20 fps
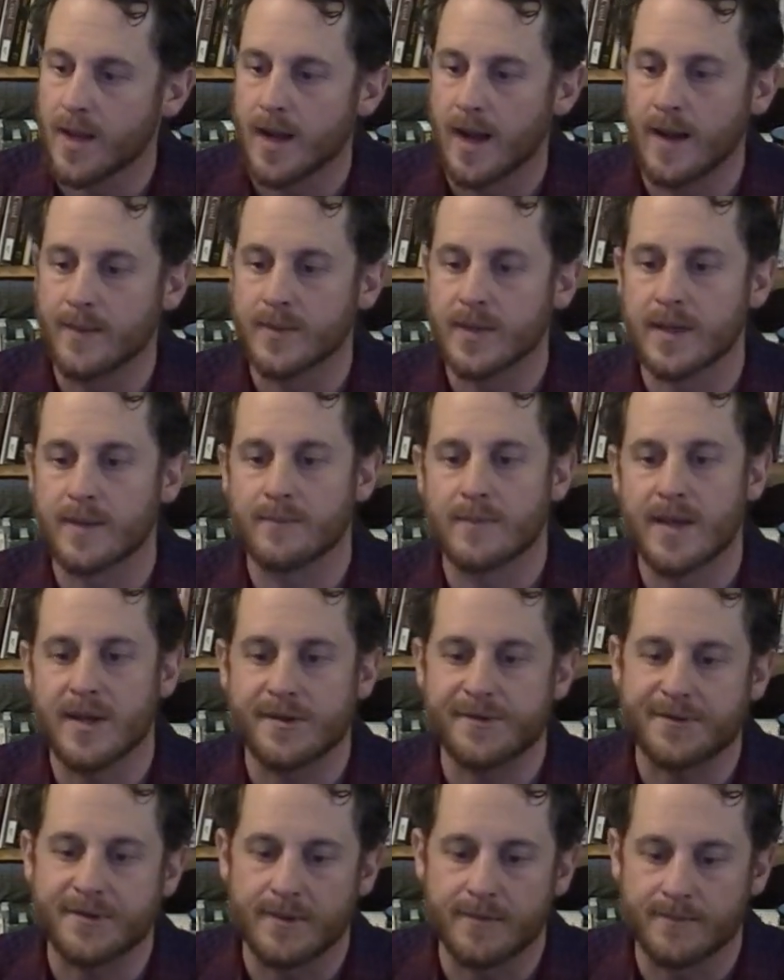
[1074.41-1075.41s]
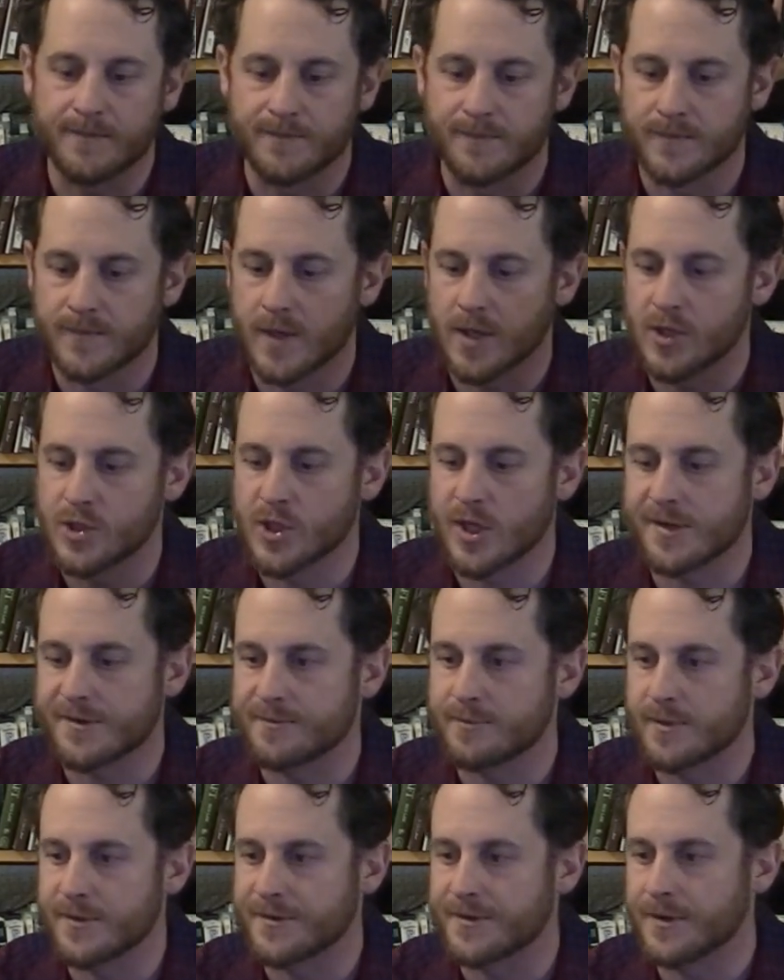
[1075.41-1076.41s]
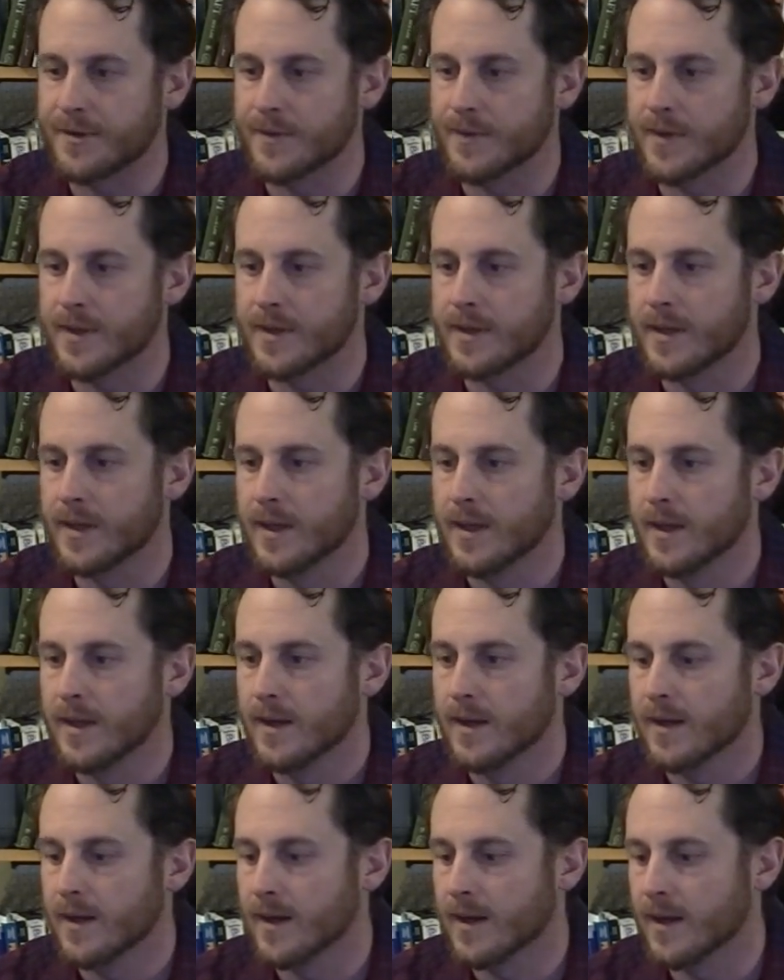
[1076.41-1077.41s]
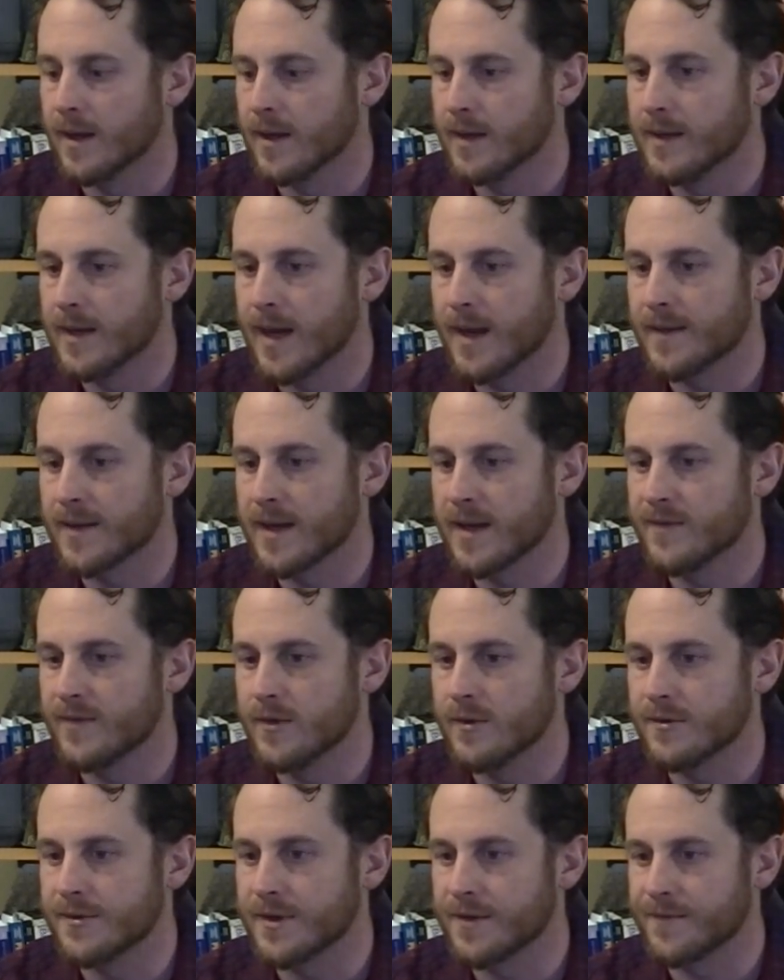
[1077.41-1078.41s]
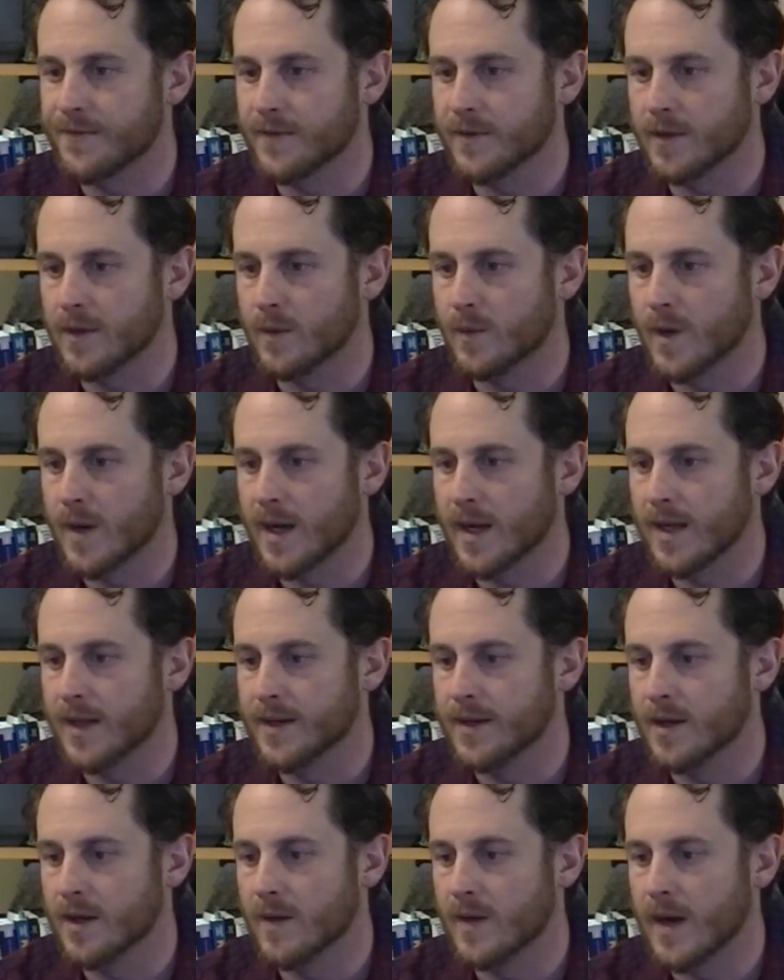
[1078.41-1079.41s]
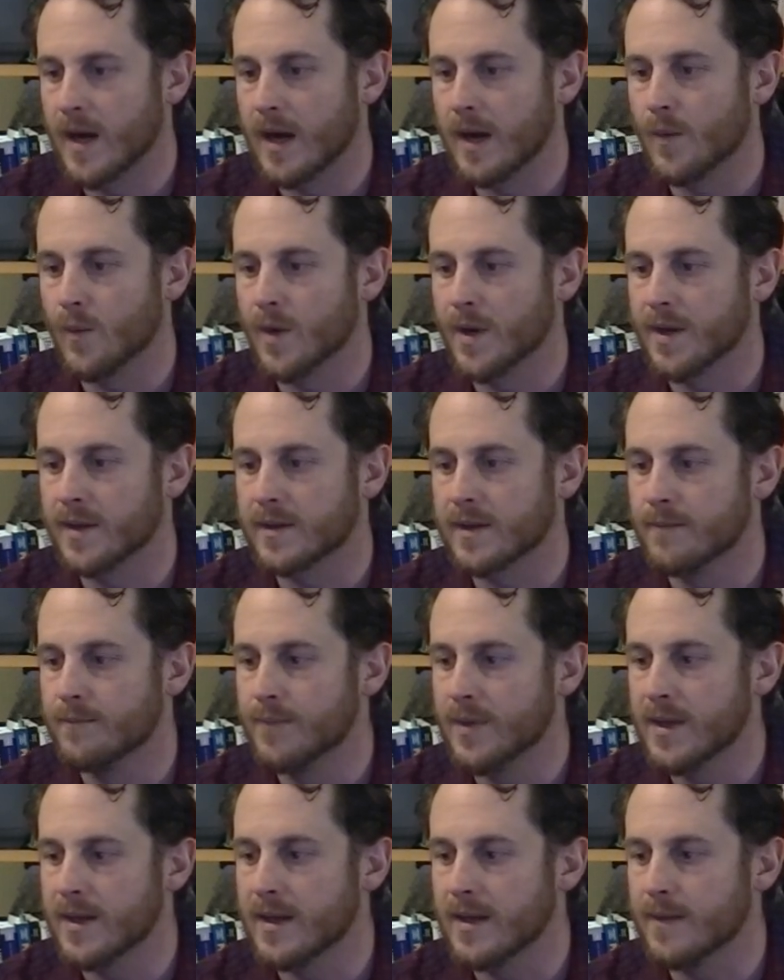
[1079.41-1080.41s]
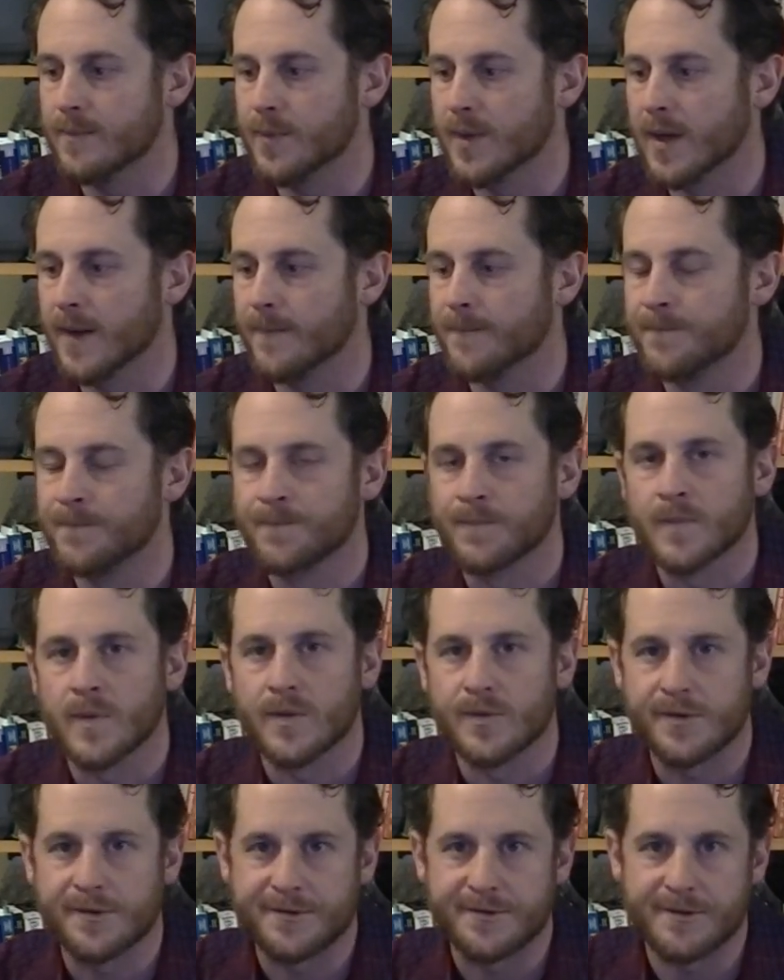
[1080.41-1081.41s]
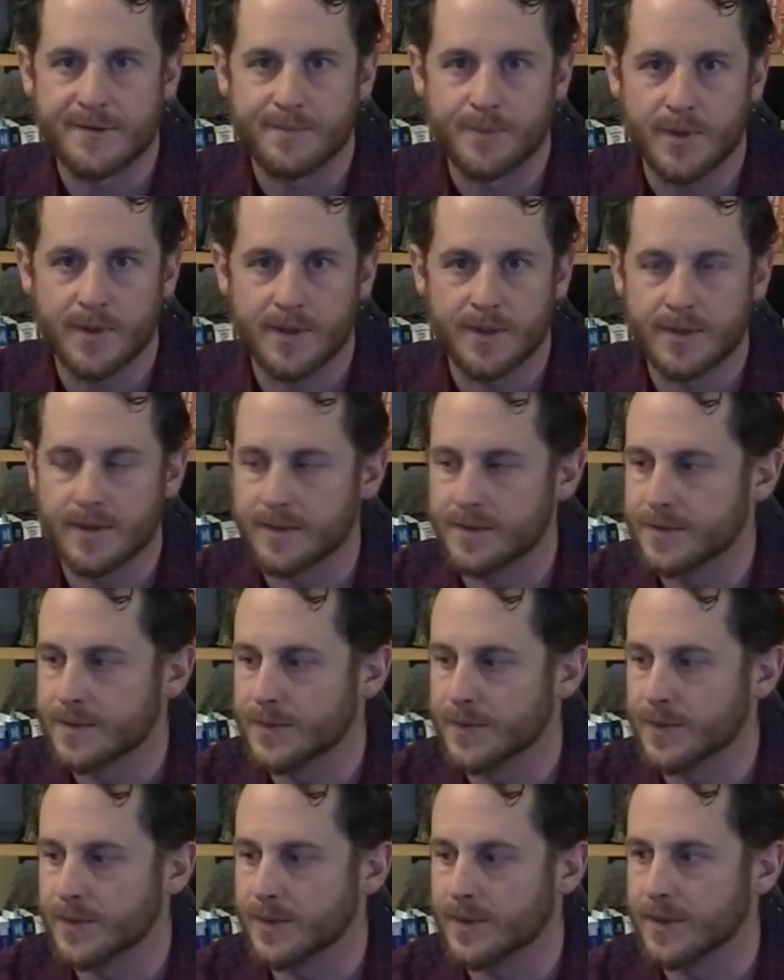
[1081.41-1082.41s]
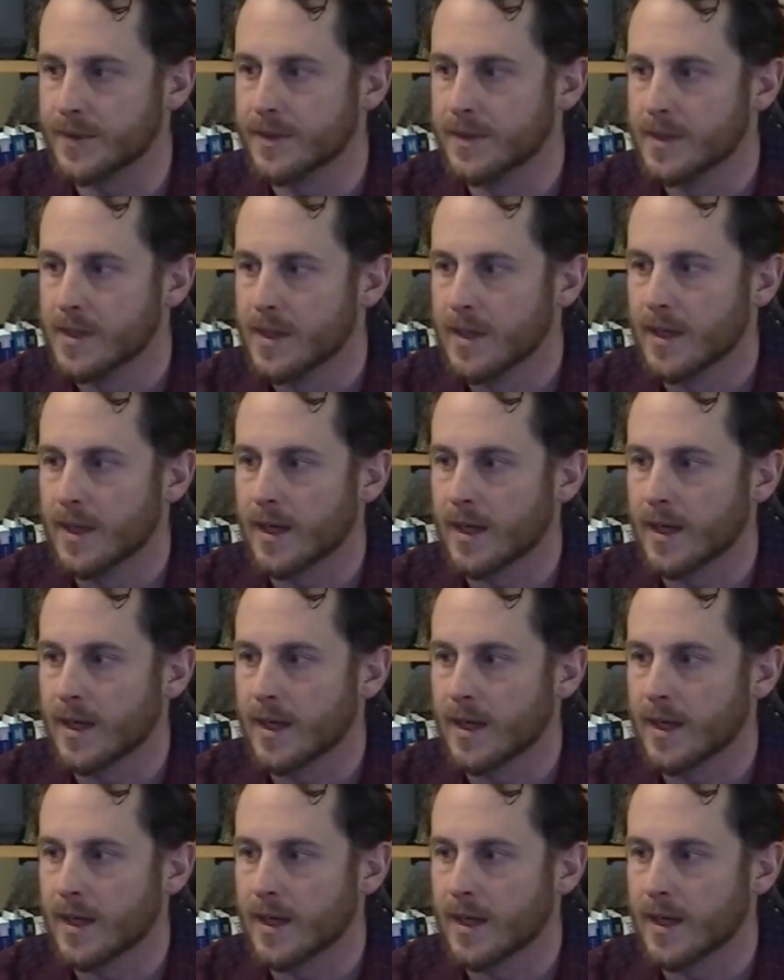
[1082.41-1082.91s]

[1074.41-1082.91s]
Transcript: I'm going to make some adjustments to it now that I've used it for a little while and know how I want it to be. But this is a pretty good tool.